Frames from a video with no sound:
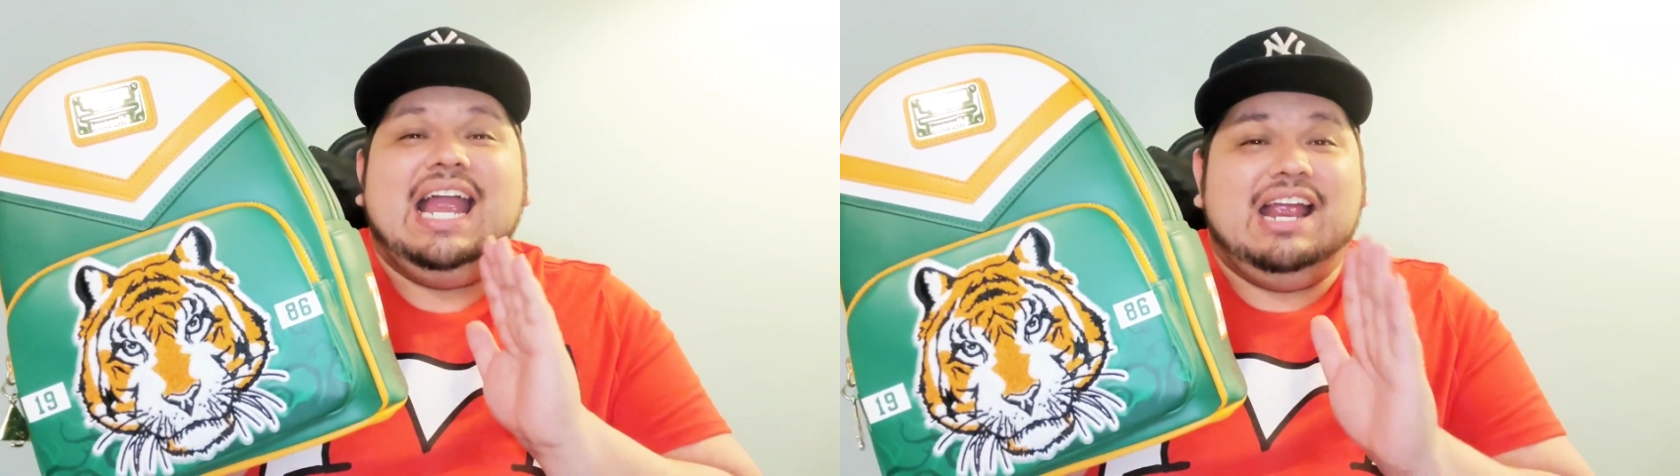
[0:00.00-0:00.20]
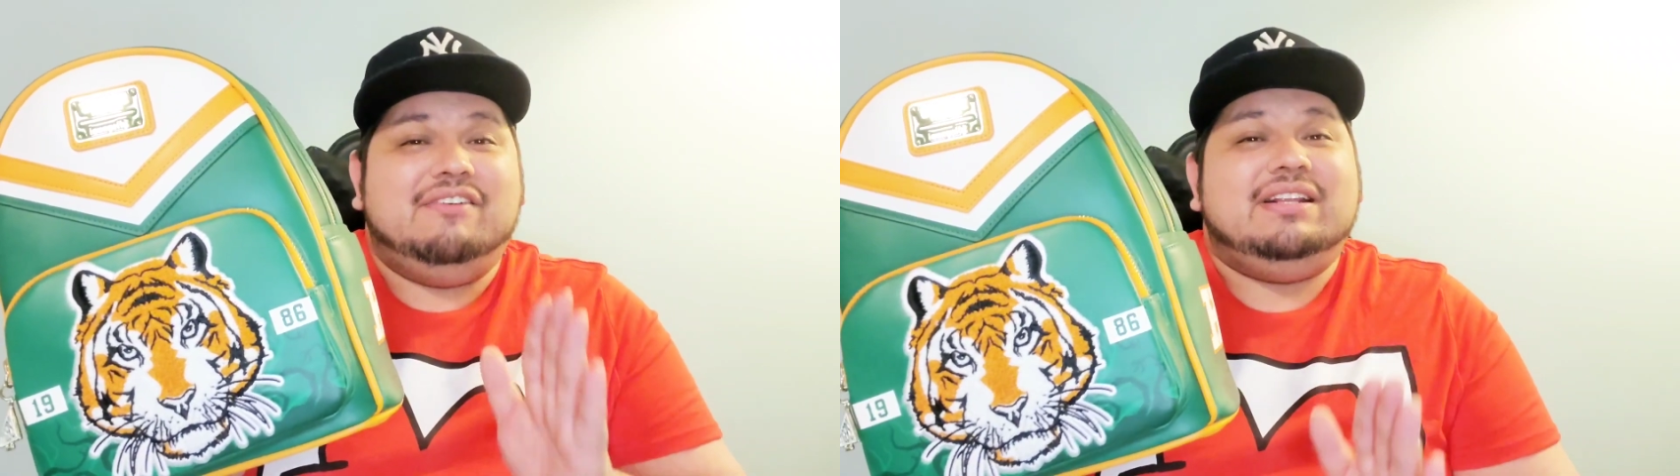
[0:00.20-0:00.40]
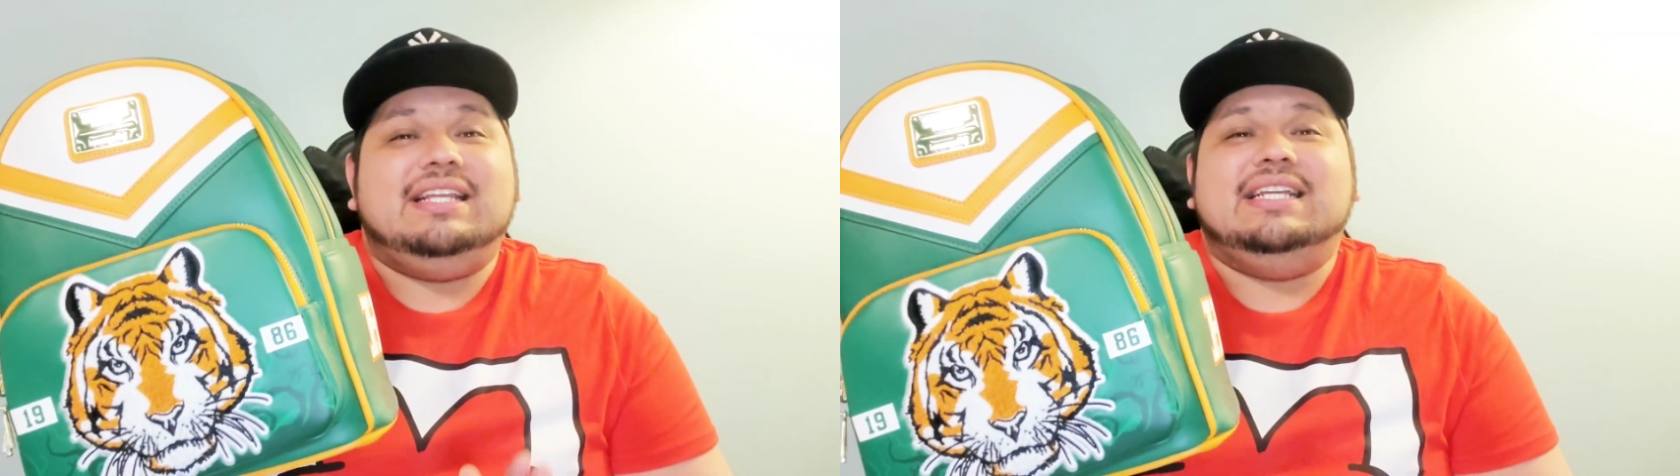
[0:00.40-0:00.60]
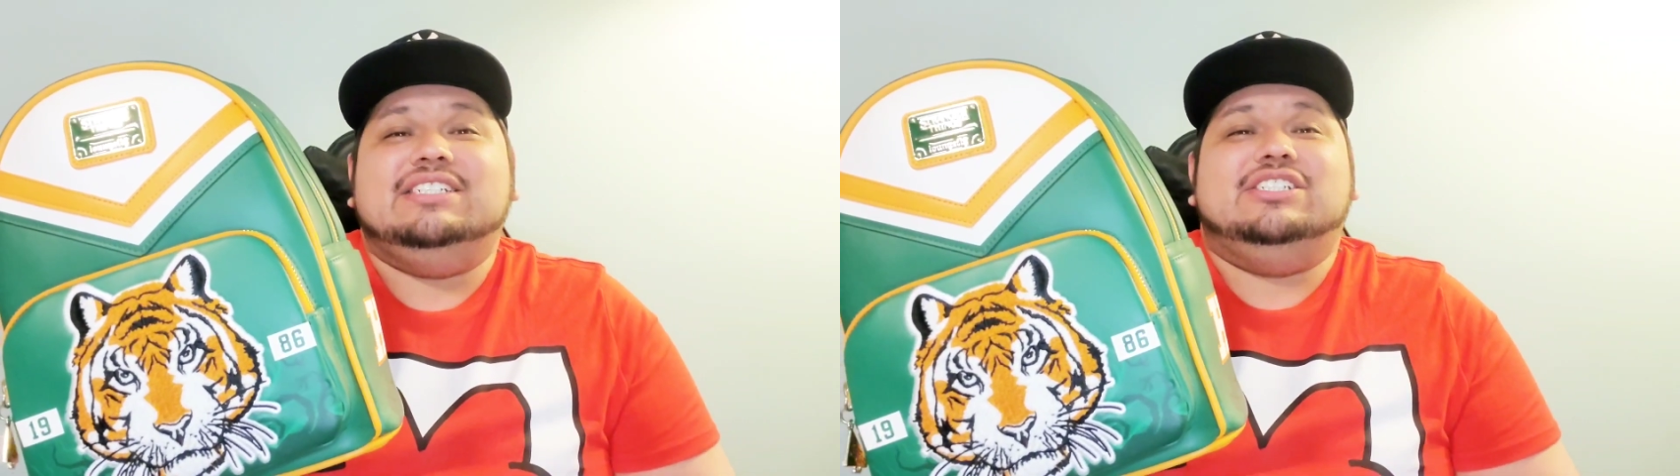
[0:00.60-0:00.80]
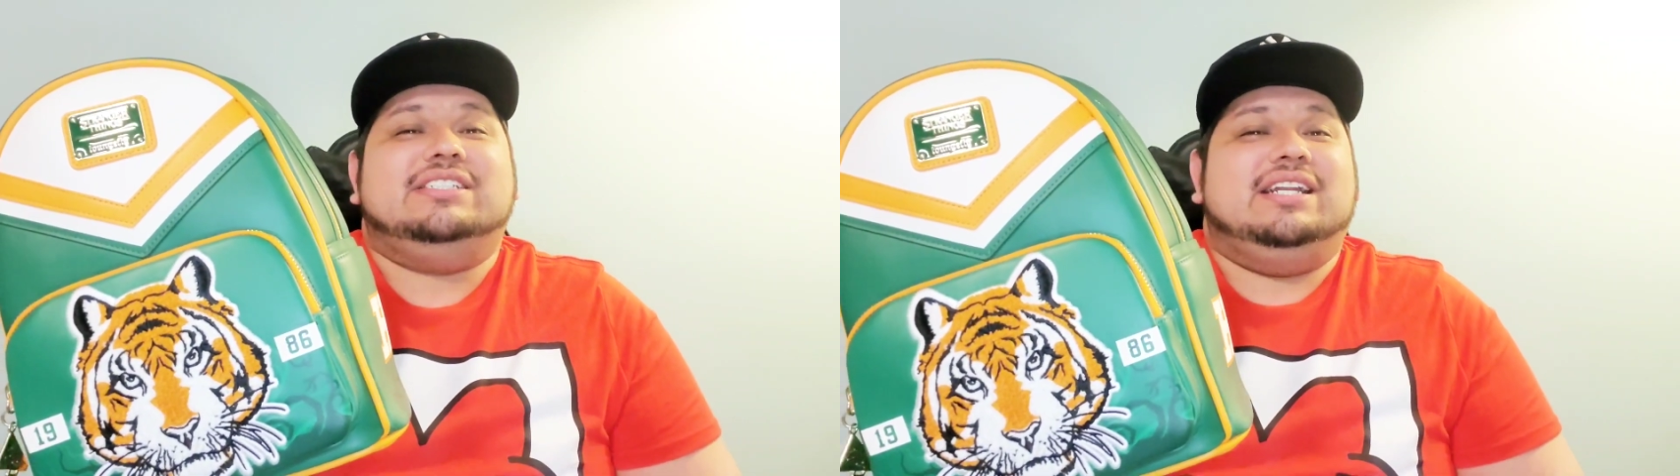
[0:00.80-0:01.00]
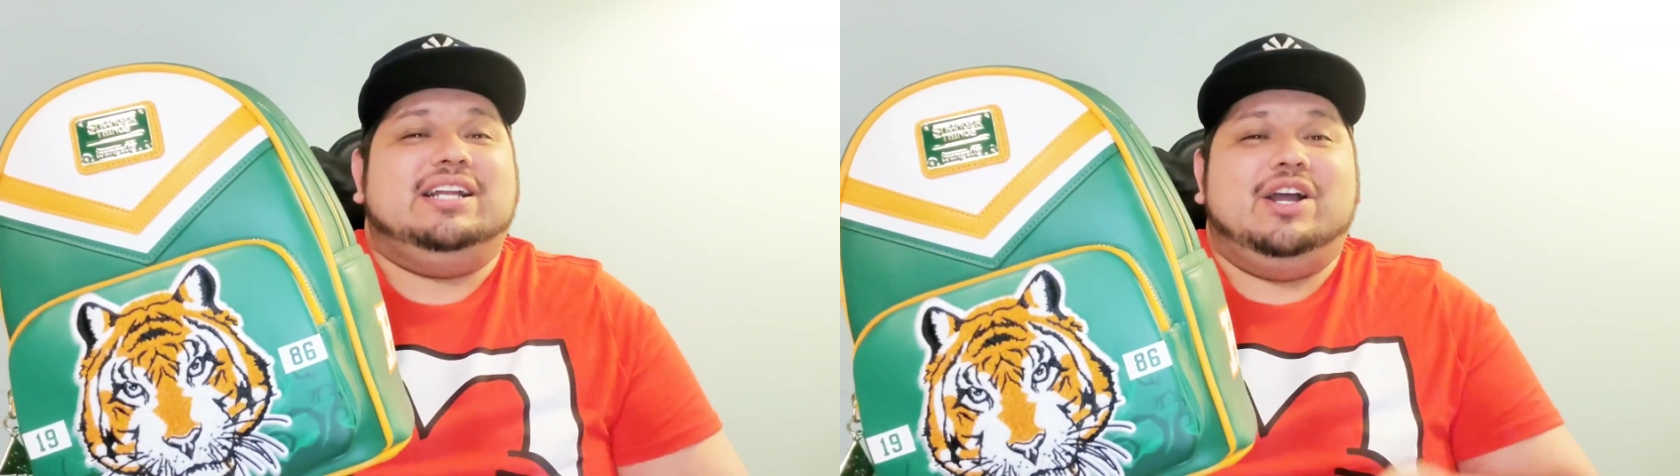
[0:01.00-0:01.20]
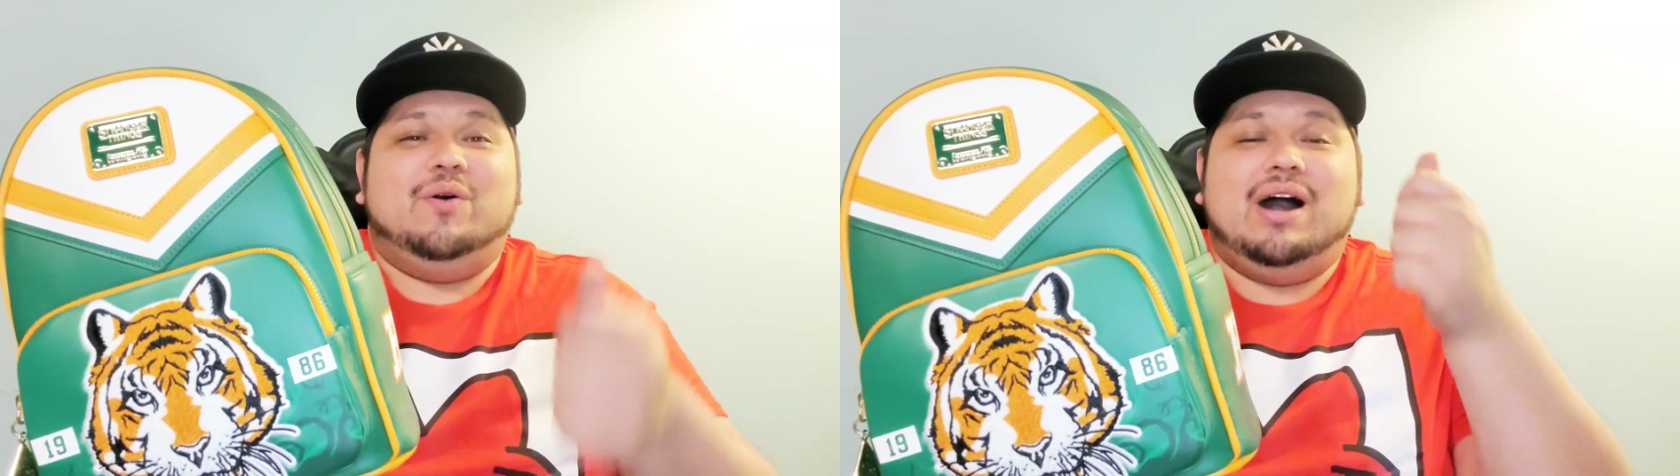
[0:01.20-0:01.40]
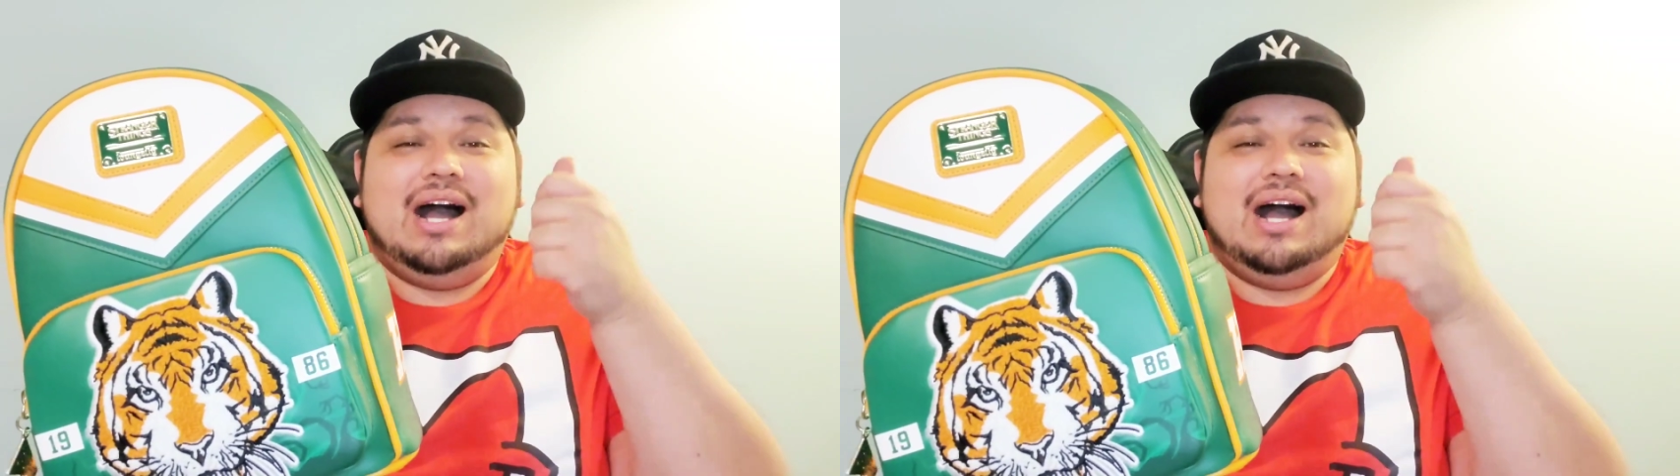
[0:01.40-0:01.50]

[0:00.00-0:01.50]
everything is just gonna go